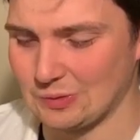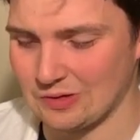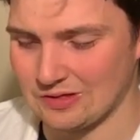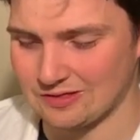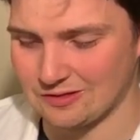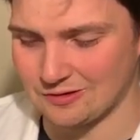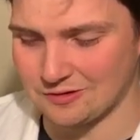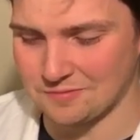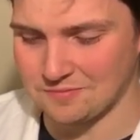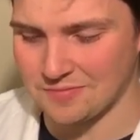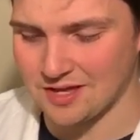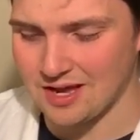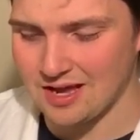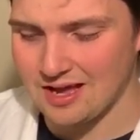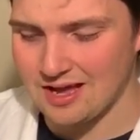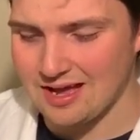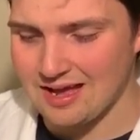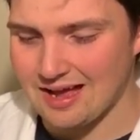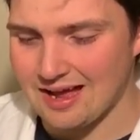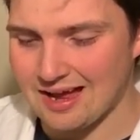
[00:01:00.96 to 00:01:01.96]
with them.
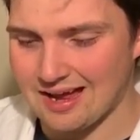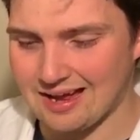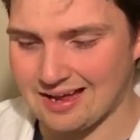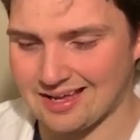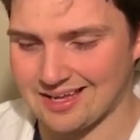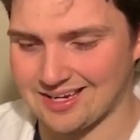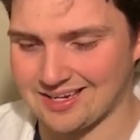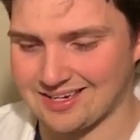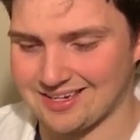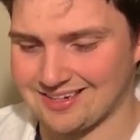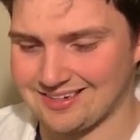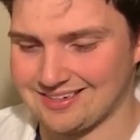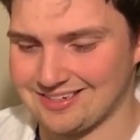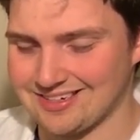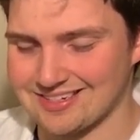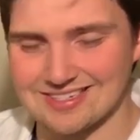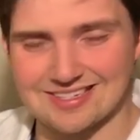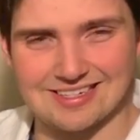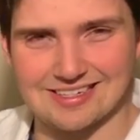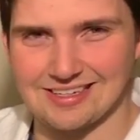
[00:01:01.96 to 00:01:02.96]
And
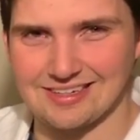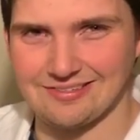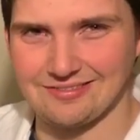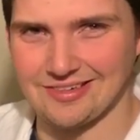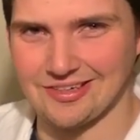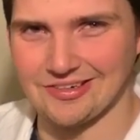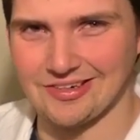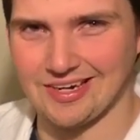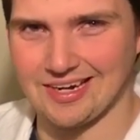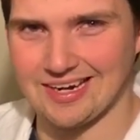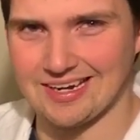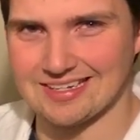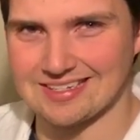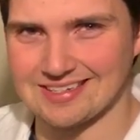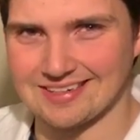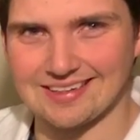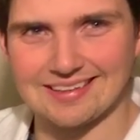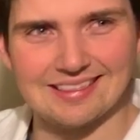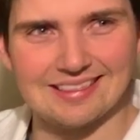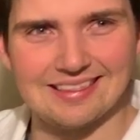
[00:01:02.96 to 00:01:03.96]
just to give you guys
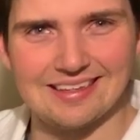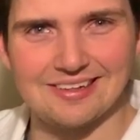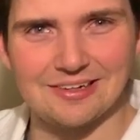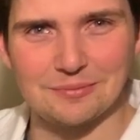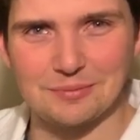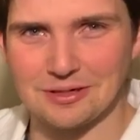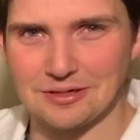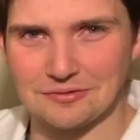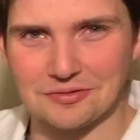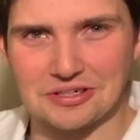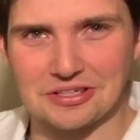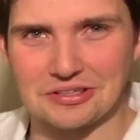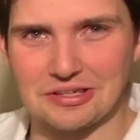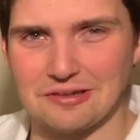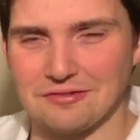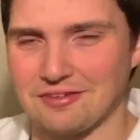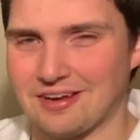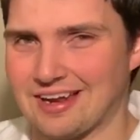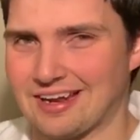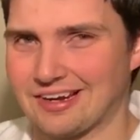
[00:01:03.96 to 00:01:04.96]
a little bit of a
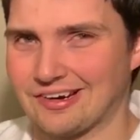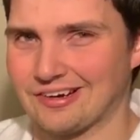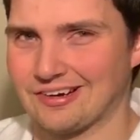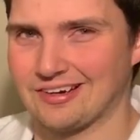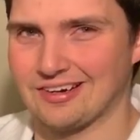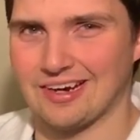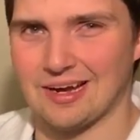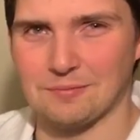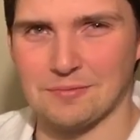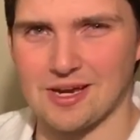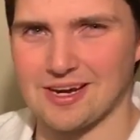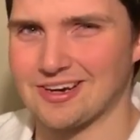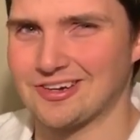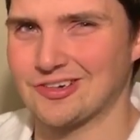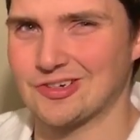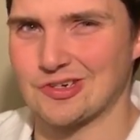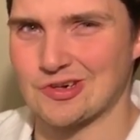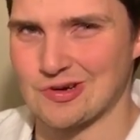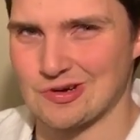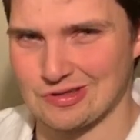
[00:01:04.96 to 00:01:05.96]
cliffhanger, I'm not going
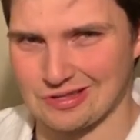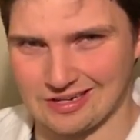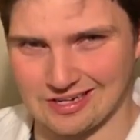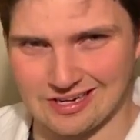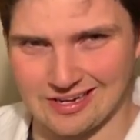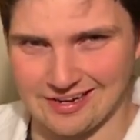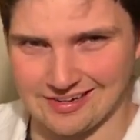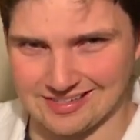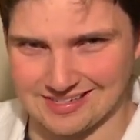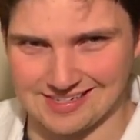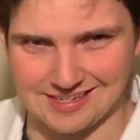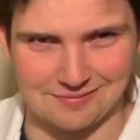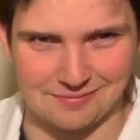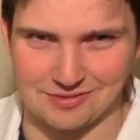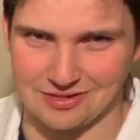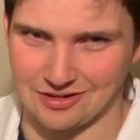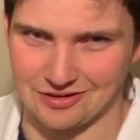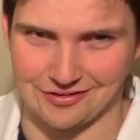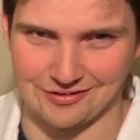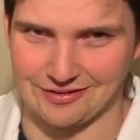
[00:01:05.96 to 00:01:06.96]
to show you the
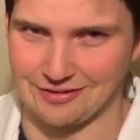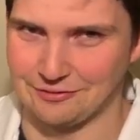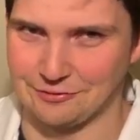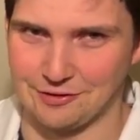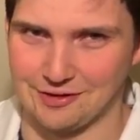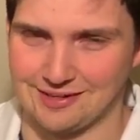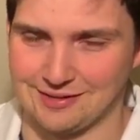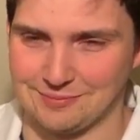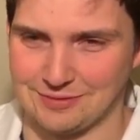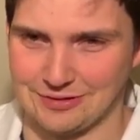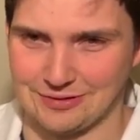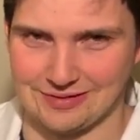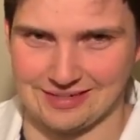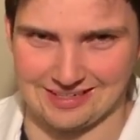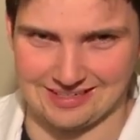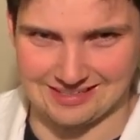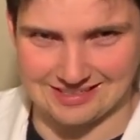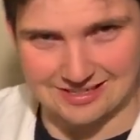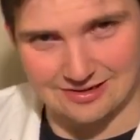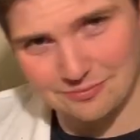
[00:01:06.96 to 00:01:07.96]
concept art of what I'm doing.
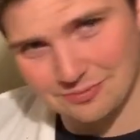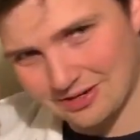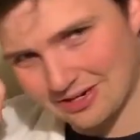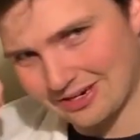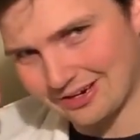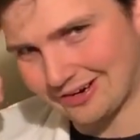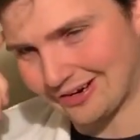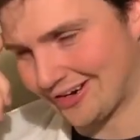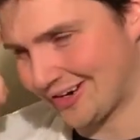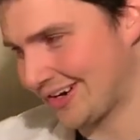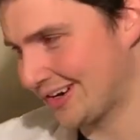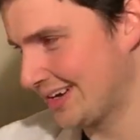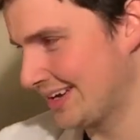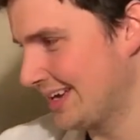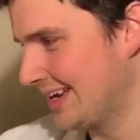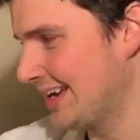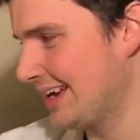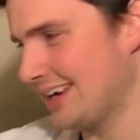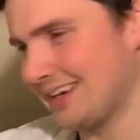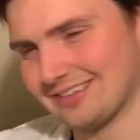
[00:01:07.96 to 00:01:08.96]
It's up here.
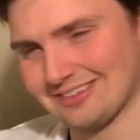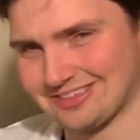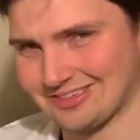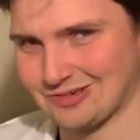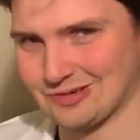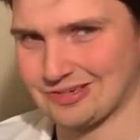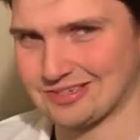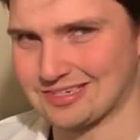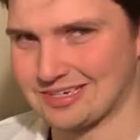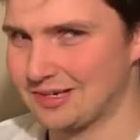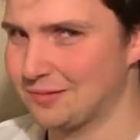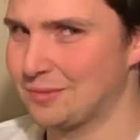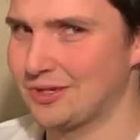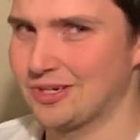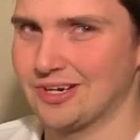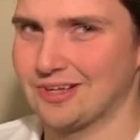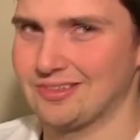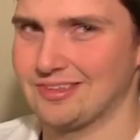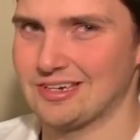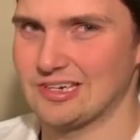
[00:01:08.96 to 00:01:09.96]
And soon it's going to be
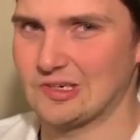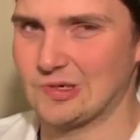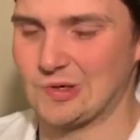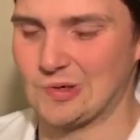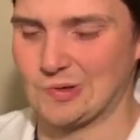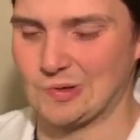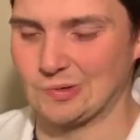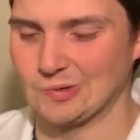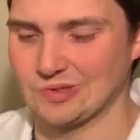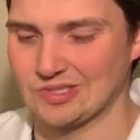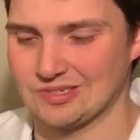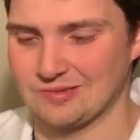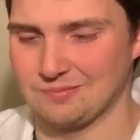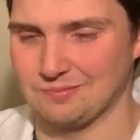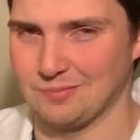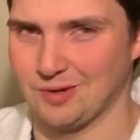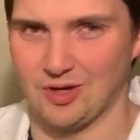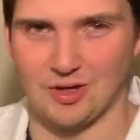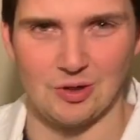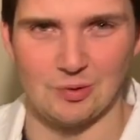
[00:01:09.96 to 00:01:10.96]
on these shoes,
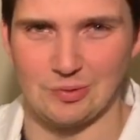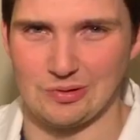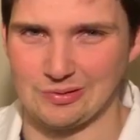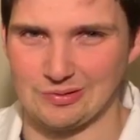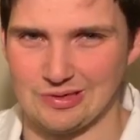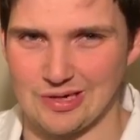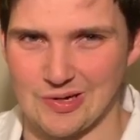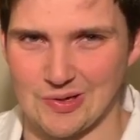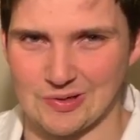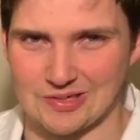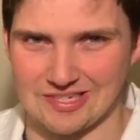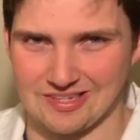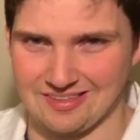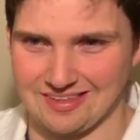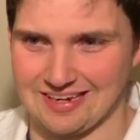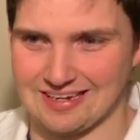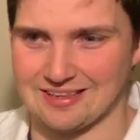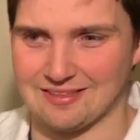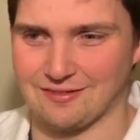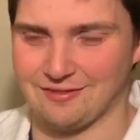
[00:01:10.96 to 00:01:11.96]
but you won't know until
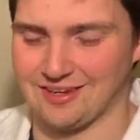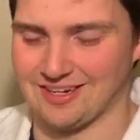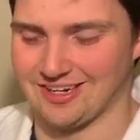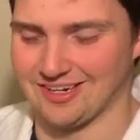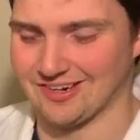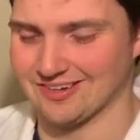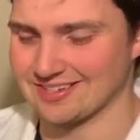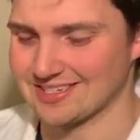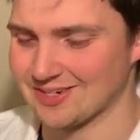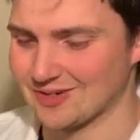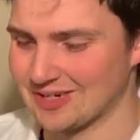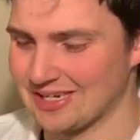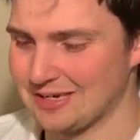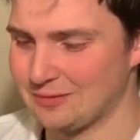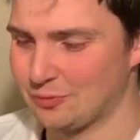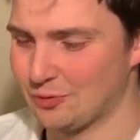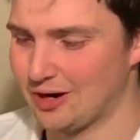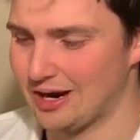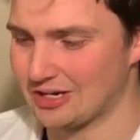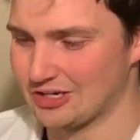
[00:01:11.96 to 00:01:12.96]
the end of the video, so
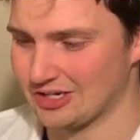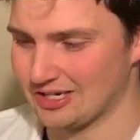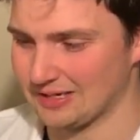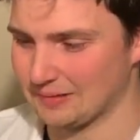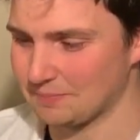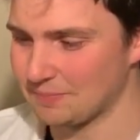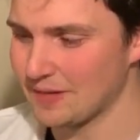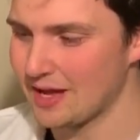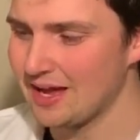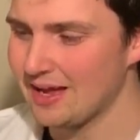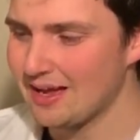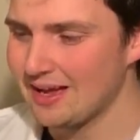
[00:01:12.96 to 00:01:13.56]
keep watching.